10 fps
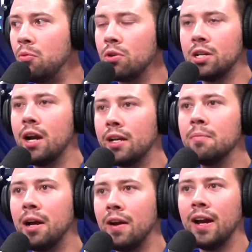were talking
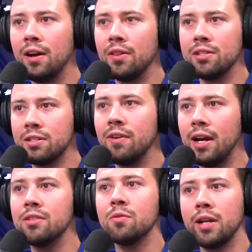about how this
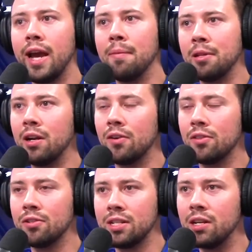device would happen. Arthur
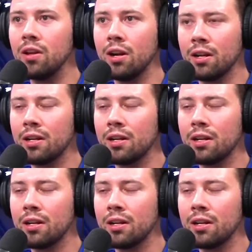C. Clarke